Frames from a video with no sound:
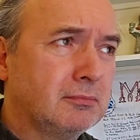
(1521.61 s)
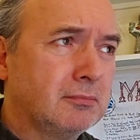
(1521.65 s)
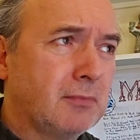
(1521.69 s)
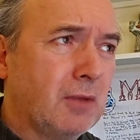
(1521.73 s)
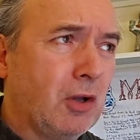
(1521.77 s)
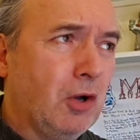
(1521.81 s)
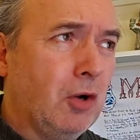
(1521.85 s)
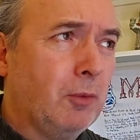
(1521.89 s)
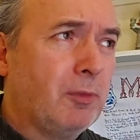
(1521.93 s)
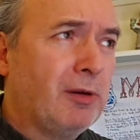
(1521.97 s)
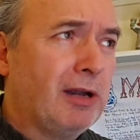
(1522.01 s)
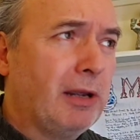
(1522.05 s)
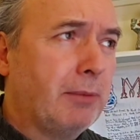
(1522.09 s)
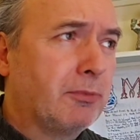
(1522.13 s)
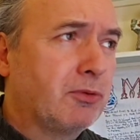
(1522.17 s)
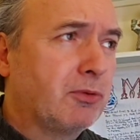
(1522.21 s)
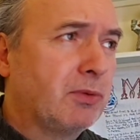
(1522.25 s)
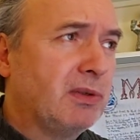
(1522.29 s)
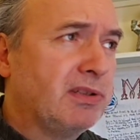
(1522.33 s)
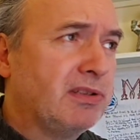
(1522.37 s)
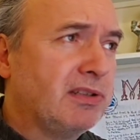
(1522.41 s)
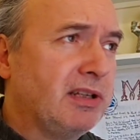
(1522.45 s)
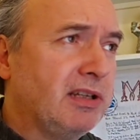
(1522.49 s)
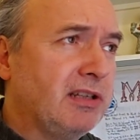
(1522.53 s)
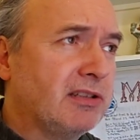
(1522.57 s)
Or perhaps we
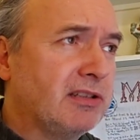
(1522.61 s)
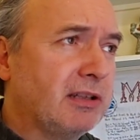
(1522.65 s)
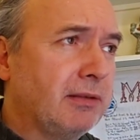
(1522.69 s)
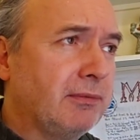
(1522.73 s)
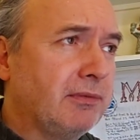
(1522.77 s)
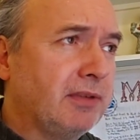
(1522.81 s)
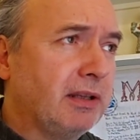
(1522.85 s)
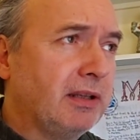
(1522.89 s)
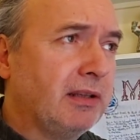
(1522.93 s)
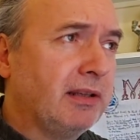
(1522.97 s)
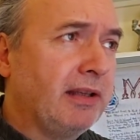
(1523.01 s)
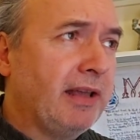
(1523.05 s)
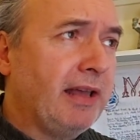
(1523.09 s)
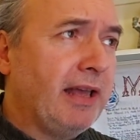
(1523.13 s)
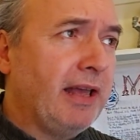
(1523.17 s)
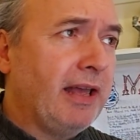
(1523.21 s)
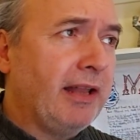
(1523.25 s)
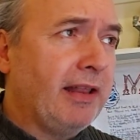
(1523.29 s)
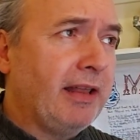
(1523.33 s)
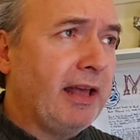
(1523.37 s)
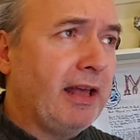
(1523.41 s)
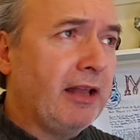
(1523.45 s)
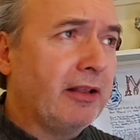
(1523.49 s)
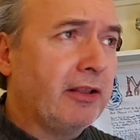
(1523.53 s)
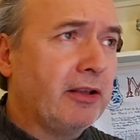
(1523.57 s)
see something there
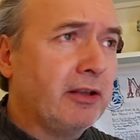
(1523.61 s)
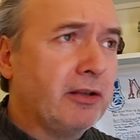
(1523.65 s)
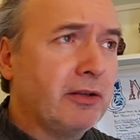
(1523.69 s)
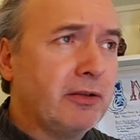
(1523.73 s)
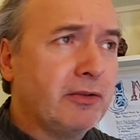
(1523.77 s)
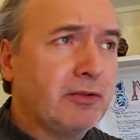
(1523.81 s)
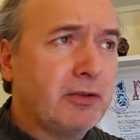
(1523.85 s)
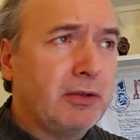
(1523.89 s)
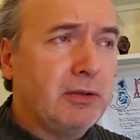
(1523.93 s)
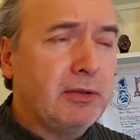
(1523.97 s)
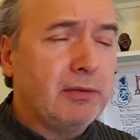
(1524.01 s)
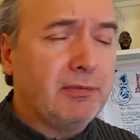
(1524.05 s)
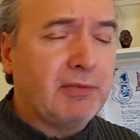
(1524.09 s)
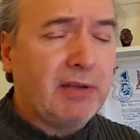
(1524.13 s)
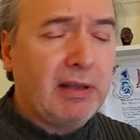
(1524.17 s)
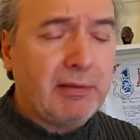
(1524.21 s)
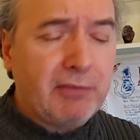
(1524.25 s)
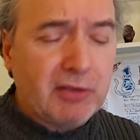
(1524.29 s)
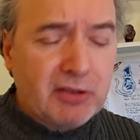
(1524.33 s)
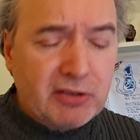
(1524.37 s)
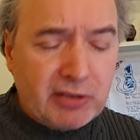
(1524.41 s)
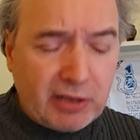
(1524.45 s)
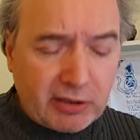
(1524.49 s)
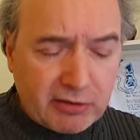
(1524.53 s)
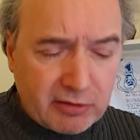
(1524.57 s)
that those who have never
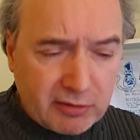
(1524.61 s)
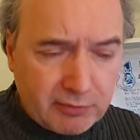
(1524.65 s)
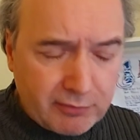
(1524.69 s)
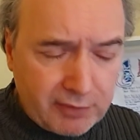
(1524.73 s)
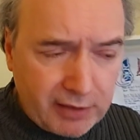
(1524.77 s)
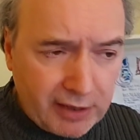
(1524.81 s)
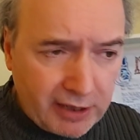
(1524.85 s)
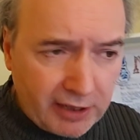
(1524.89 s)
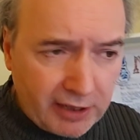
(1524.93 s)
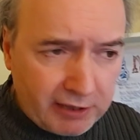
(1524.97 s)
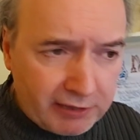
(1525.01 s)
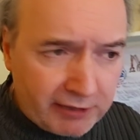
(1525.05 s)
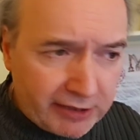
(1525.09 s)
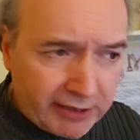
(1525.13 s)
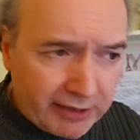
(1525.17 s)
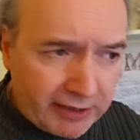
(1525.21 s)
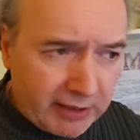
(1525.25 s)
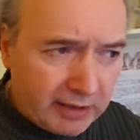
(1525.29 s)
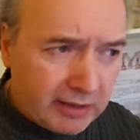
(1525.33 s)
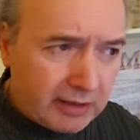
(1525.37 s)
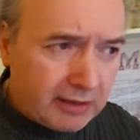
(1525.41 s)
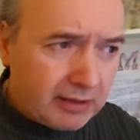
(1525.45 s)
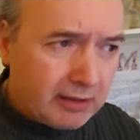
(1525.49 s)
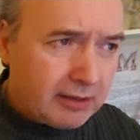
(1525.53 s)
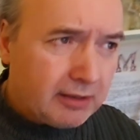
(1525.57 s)
touched Faerie
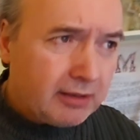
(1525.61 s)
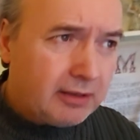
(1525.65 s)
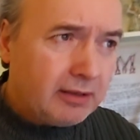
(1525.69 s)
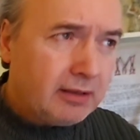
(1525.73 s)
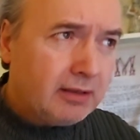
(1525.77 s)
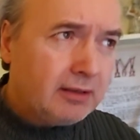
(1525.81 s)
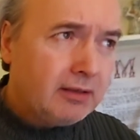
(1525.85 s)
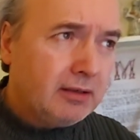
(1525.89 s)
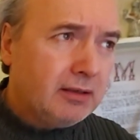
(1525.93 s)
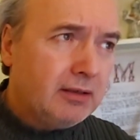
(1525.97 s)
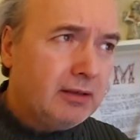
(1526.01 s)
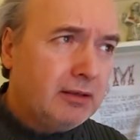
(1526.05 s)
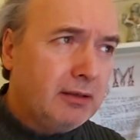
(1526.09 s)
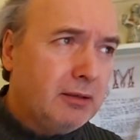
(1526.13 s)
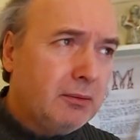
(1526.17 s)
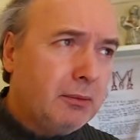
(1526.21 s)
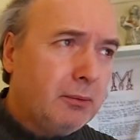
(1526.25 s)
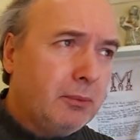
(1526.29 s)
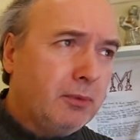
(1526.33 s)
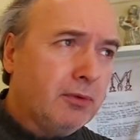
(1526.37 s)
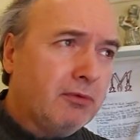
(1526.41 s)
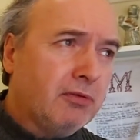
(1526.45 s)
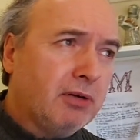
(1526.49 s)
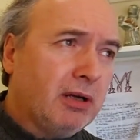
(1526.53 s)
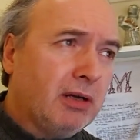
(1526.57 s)

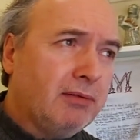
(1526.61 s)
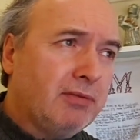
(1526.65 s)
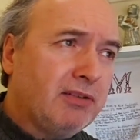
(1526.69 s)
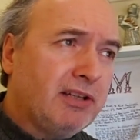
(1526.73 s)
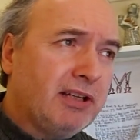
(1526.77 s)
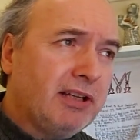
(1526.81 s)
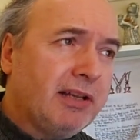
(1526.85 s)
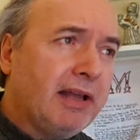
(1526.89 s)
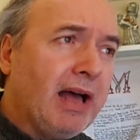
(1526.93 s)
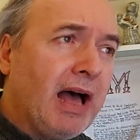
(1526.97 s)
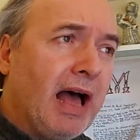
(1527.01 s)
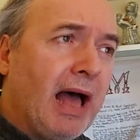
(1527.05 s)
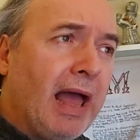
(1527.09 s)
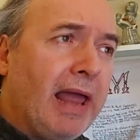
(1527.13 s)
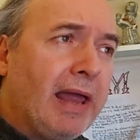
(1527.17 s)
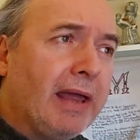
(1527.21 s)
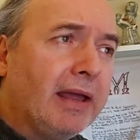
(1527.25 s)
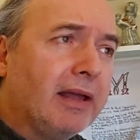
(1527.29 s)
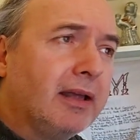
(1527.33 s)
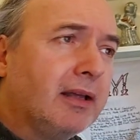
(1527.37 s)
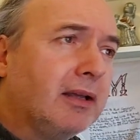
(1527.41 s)
would rather deny.